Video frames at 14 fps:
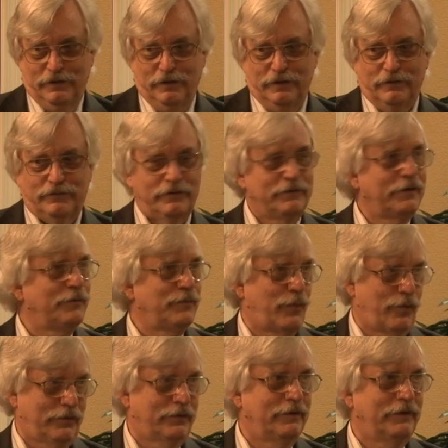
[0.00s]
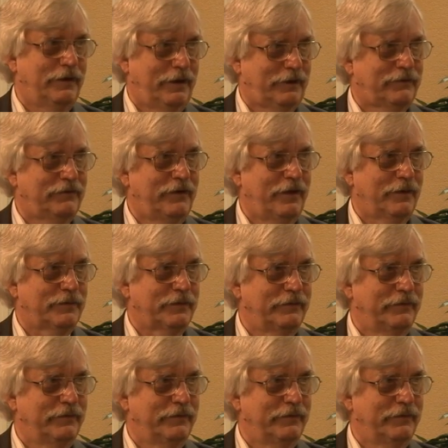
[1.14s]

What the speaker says: is an important next step.